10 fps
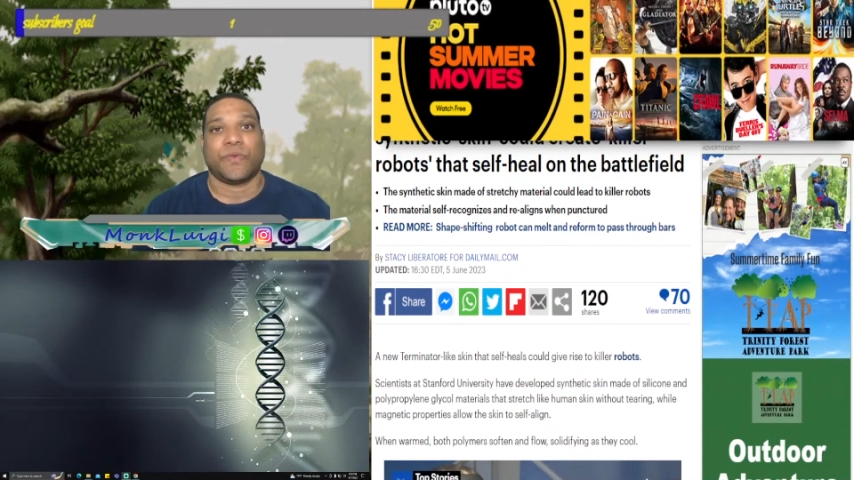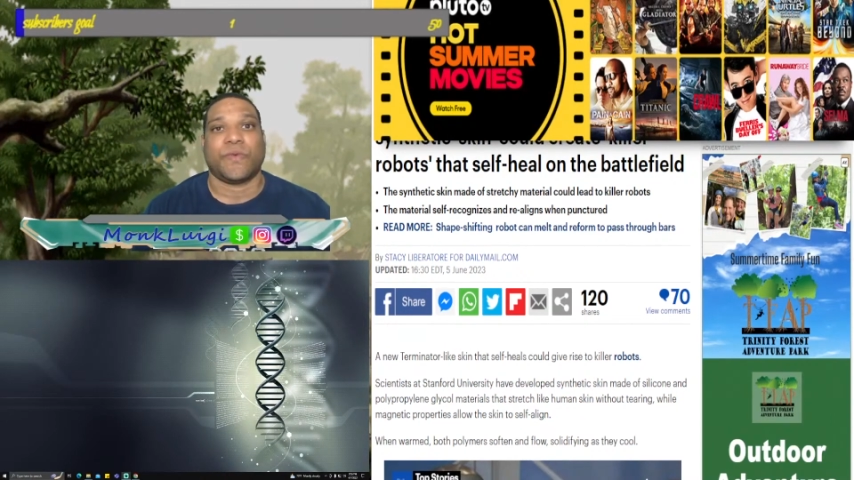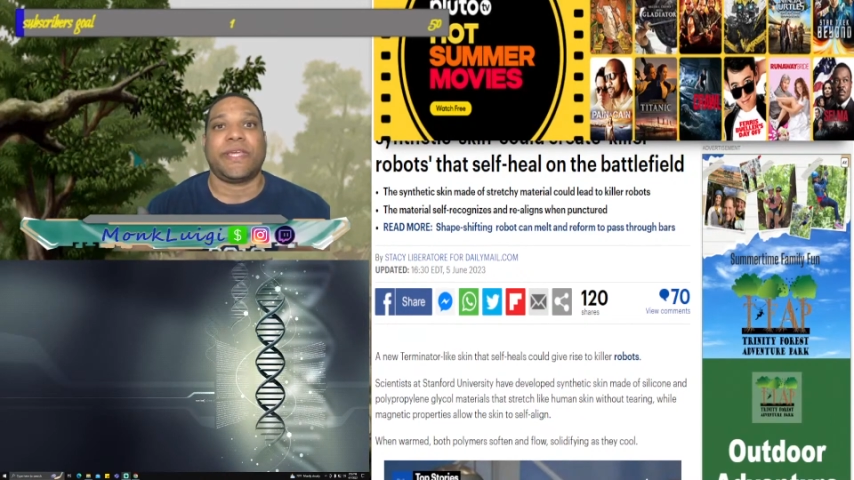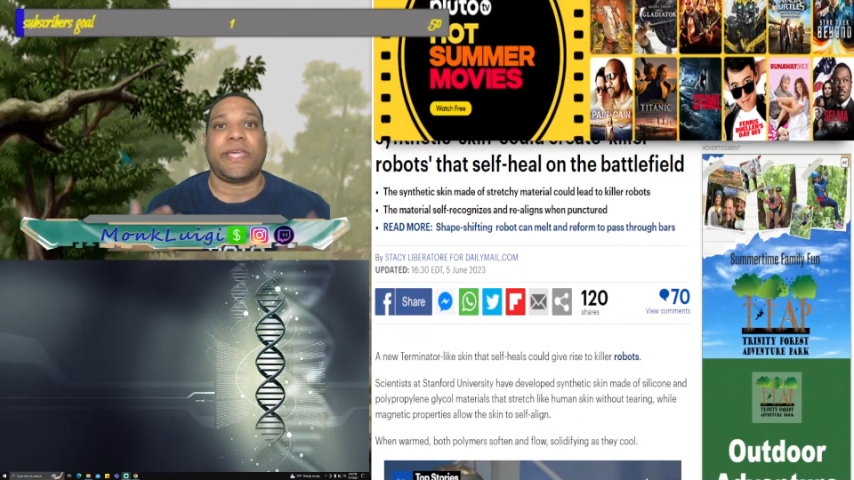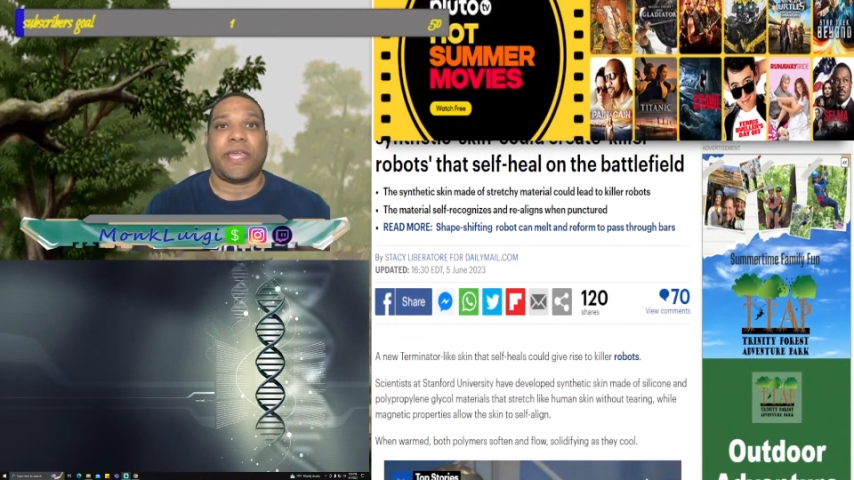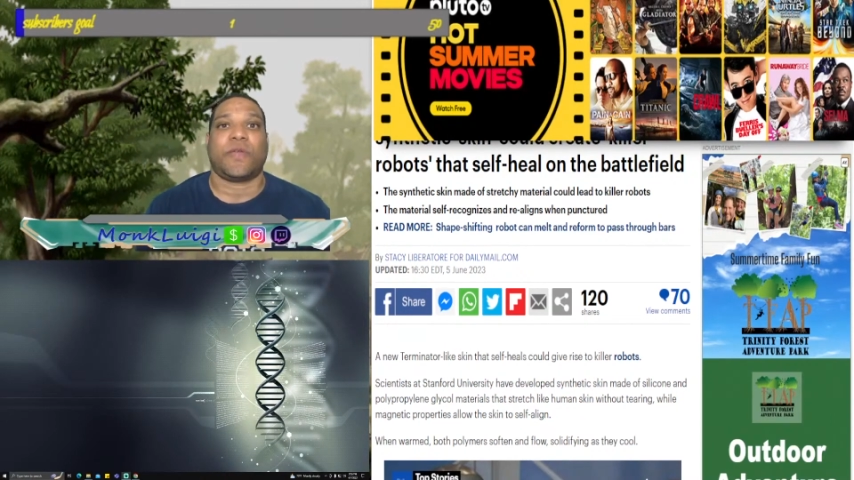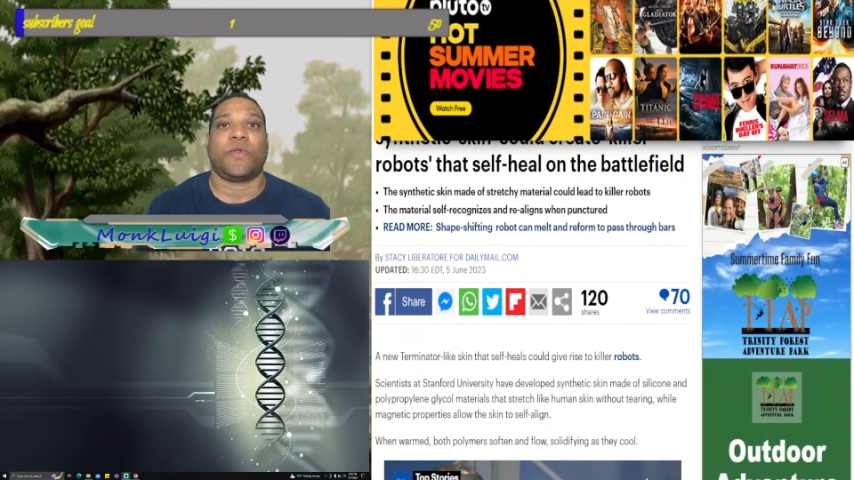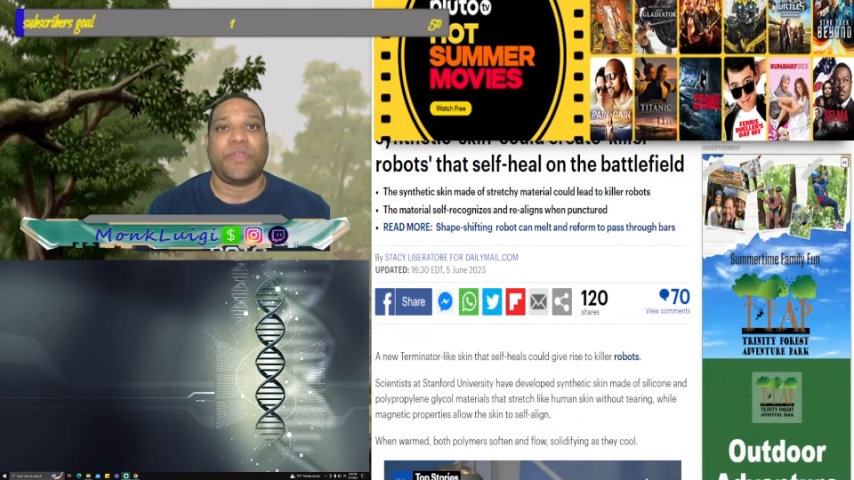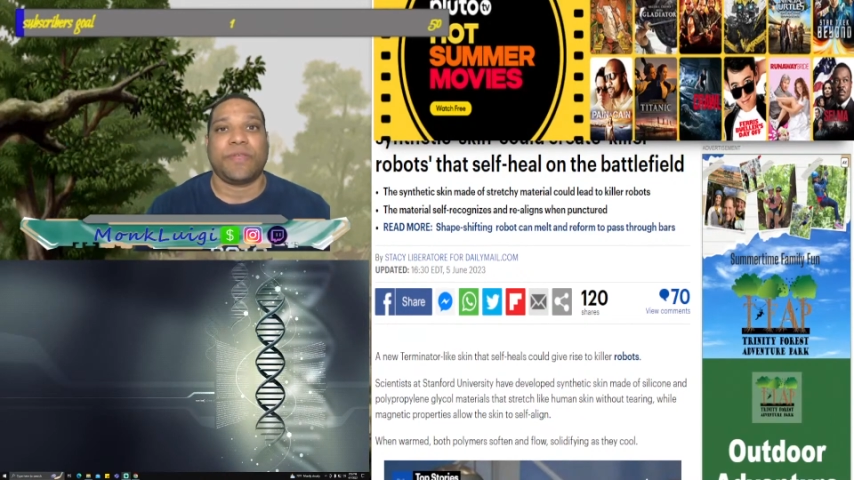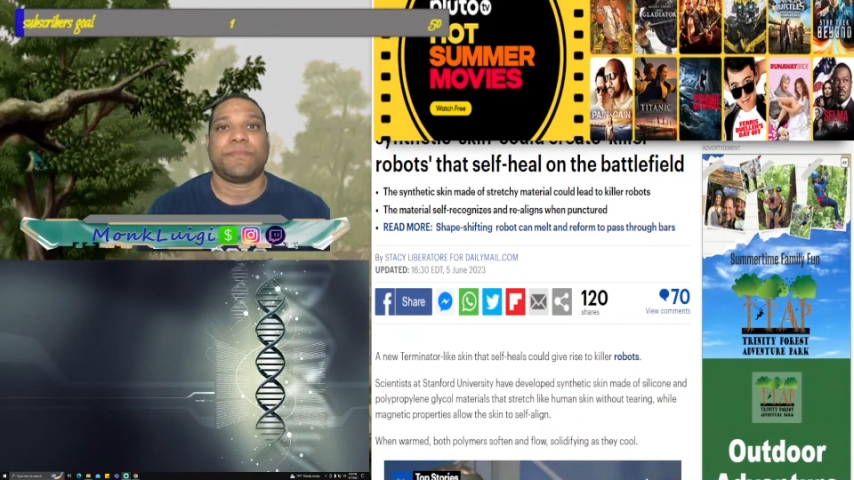
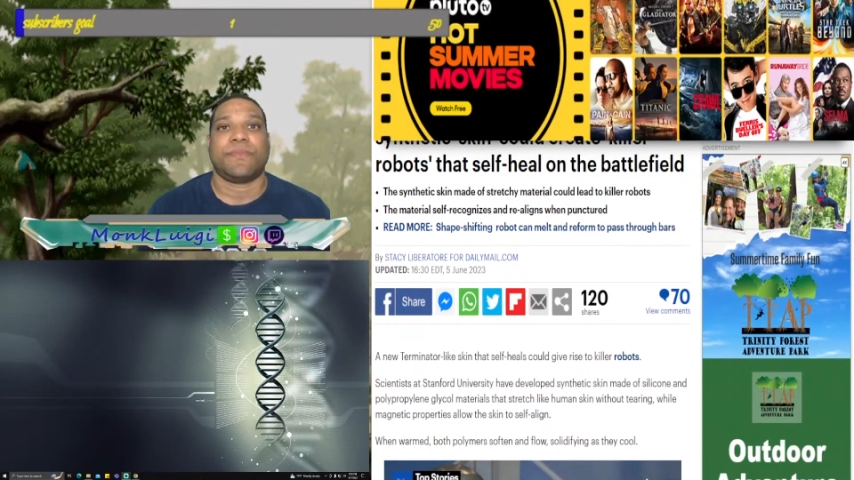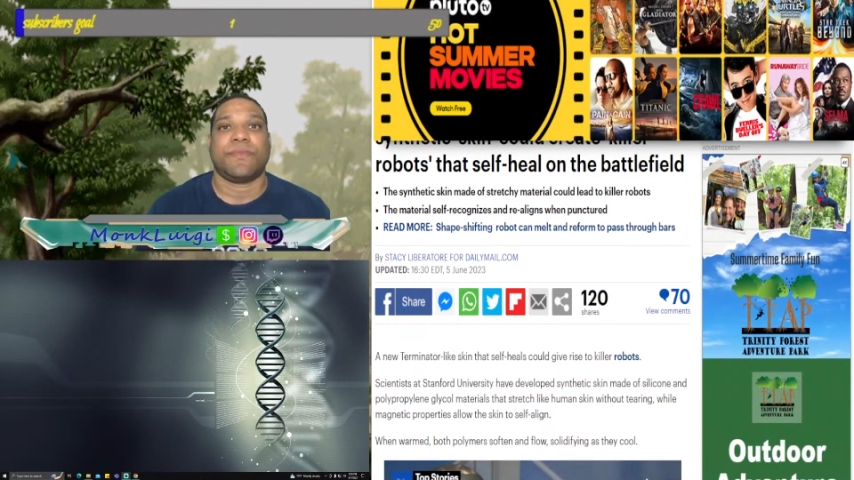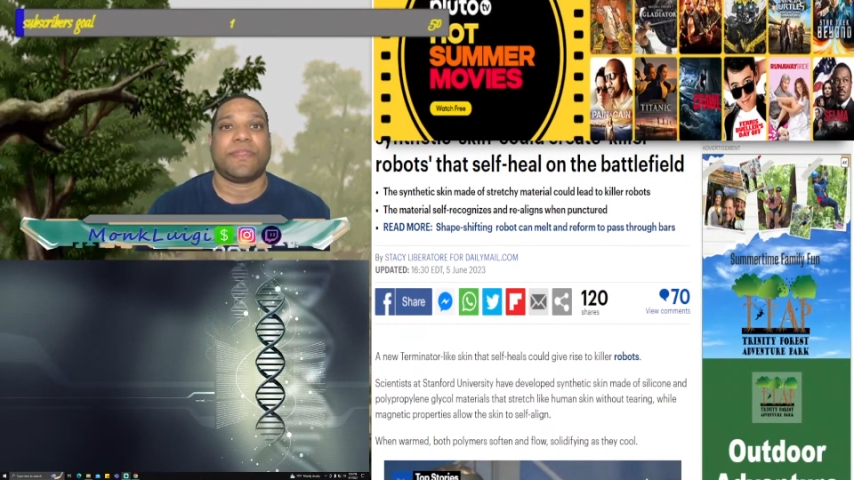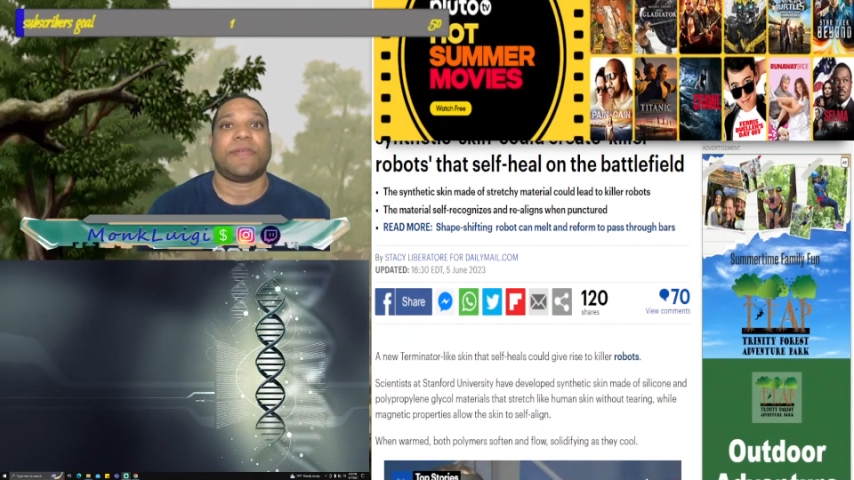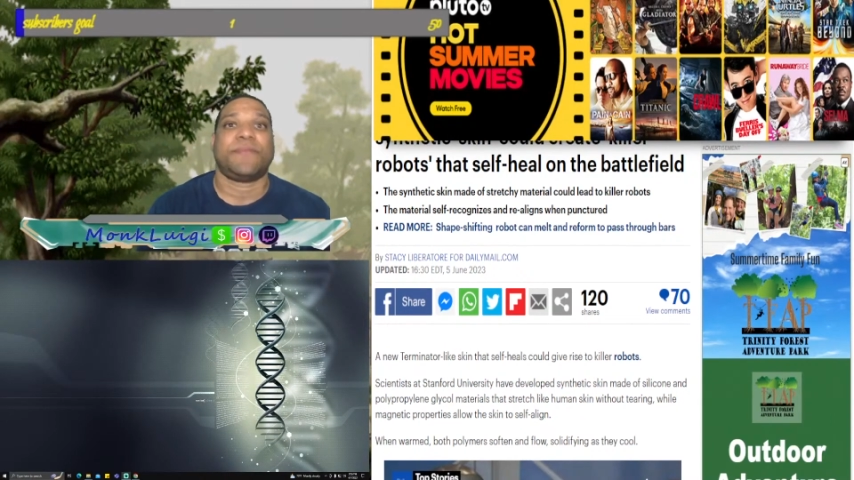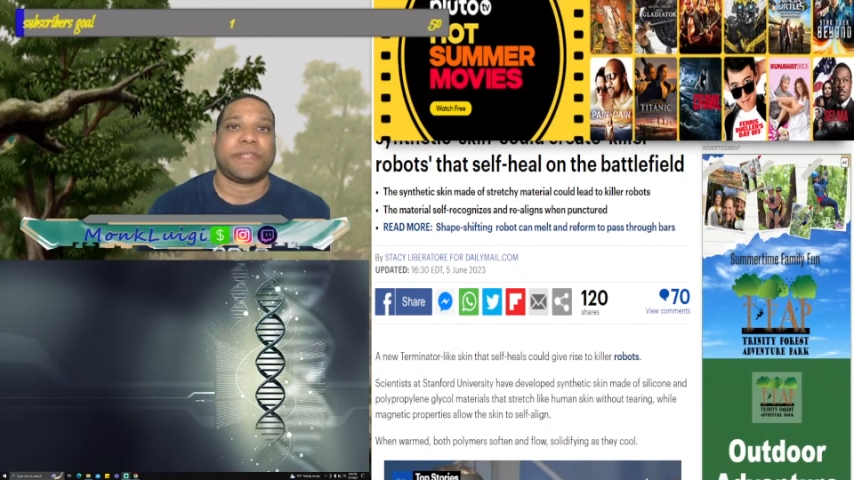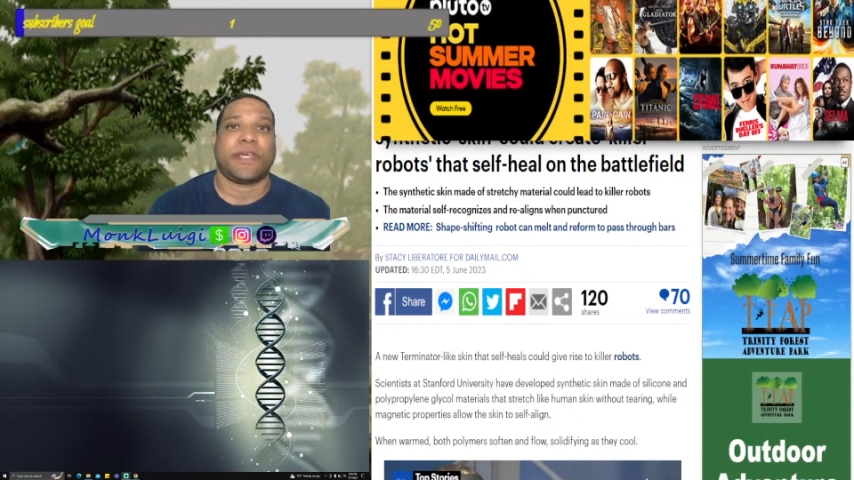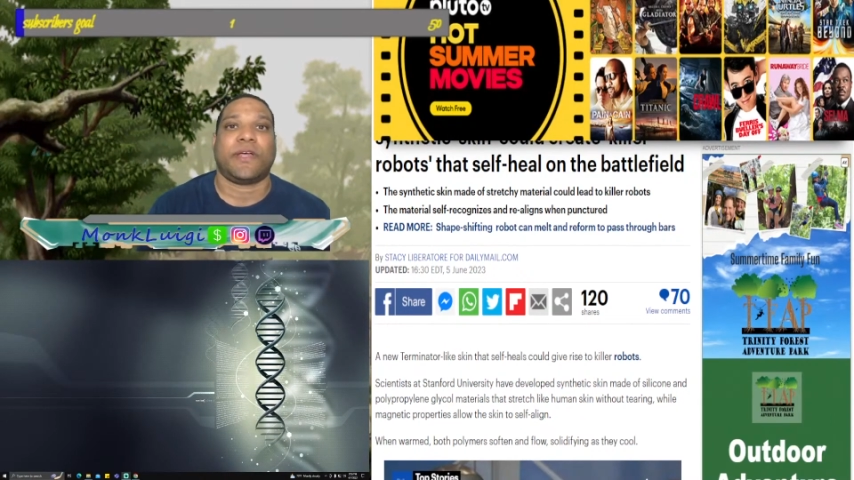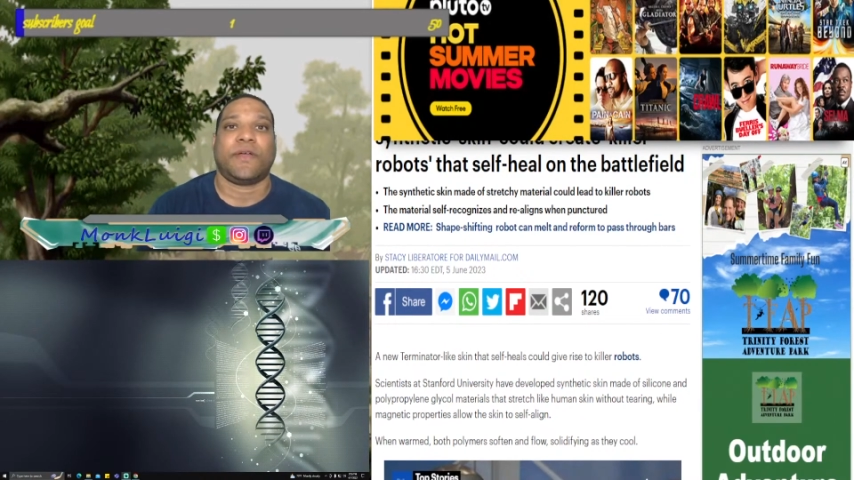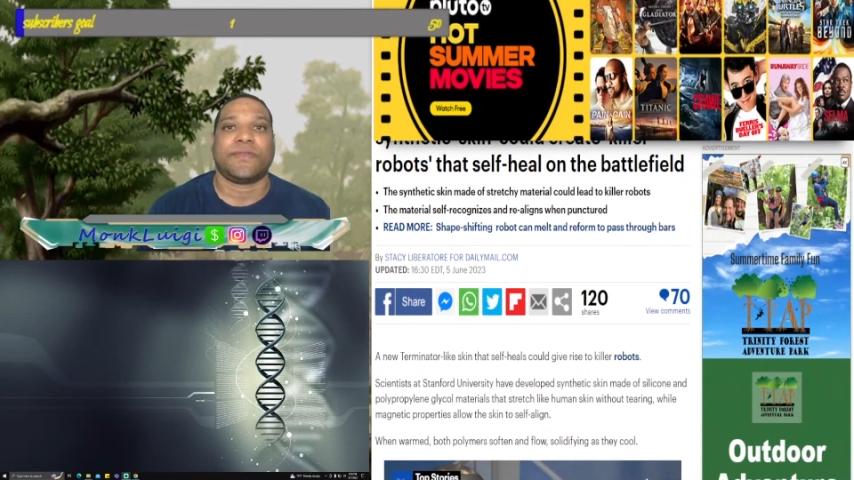re-heal
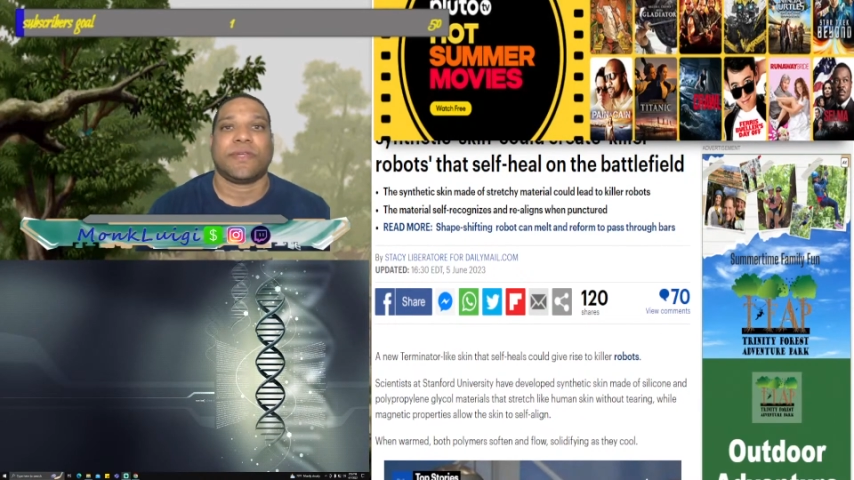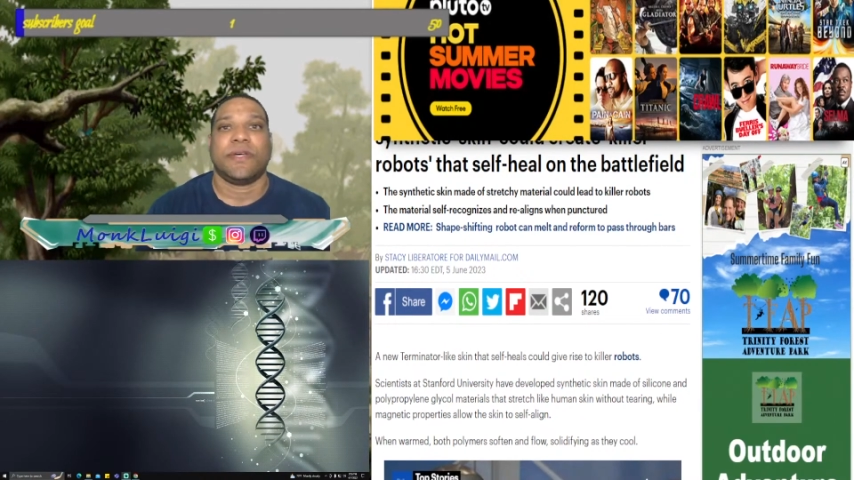themselves